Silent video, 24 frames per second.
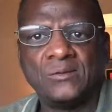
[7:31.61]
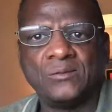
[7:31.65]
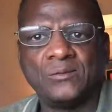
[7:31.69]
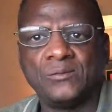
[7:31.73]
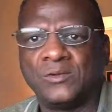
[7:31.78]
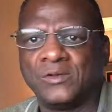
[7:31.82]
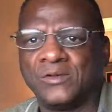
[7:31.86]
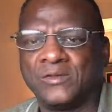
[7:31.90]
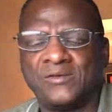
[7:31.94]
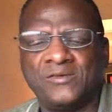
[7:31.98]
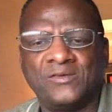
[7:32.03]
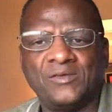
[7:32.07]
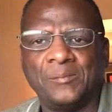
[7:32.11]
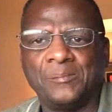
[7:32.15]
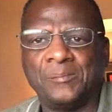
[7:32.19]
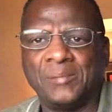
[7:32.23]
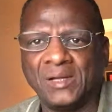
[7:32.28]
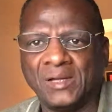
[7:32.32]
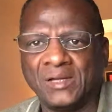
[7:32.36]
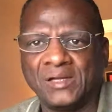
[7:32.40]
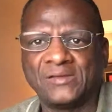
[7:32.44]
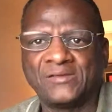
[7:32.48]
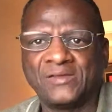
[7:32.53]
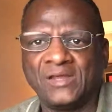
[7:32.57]
with
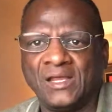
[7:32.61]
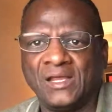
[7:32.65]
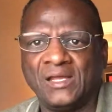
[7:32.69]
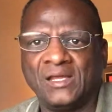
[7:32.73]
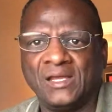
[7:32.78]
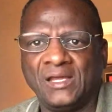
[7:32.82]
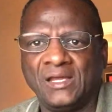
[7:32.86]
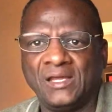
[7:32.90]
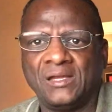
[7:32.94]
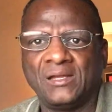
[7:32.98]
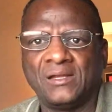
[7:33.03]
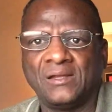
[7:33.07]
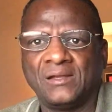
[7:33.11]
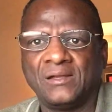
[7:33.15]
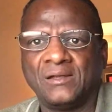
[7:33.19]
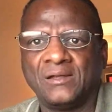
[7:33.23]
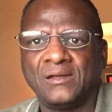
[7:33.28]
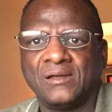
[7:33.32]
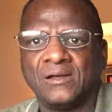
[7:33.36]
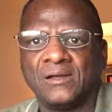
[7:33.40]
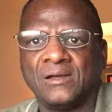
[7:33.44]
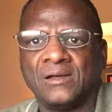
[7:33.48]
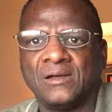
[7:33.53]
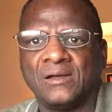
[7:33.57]
debilitating
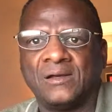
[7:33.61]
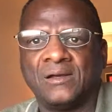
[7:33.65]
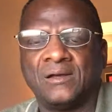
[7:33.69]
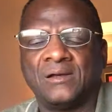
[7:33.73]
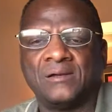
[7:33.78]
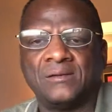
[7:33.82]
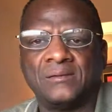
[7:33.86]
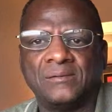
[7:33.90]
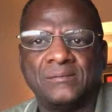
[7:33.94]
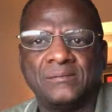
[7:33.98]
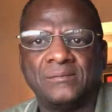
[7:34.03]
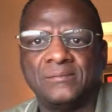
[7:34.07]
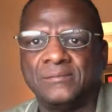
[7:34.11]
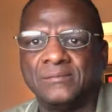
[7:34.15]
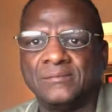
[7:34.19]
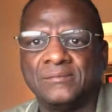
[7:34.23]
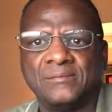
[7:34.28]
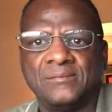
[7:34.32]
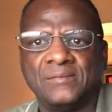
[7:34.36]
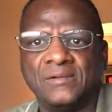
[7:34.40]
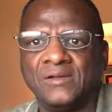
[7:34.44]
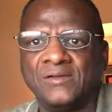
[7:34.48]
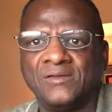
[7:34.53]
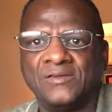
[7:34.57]

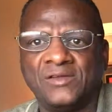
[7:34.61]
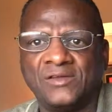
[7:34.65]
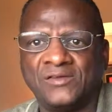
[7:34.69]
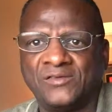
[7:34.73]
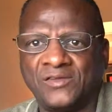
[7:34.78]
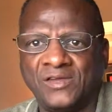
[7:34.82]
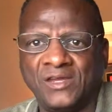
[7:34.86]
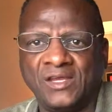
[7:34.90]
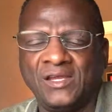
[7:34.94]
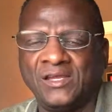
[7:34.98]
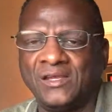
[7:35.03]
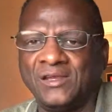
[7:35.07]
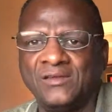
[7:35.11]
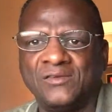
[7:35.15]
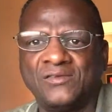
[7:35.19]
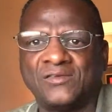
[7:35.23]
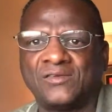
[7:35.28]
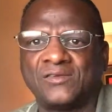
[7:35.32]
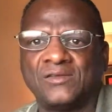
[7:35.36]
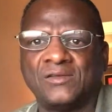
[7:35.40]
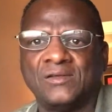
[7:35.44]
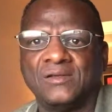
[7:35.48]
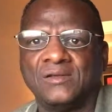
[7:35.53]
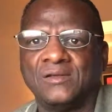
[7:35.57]

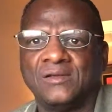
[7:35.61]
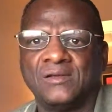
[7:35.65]
disease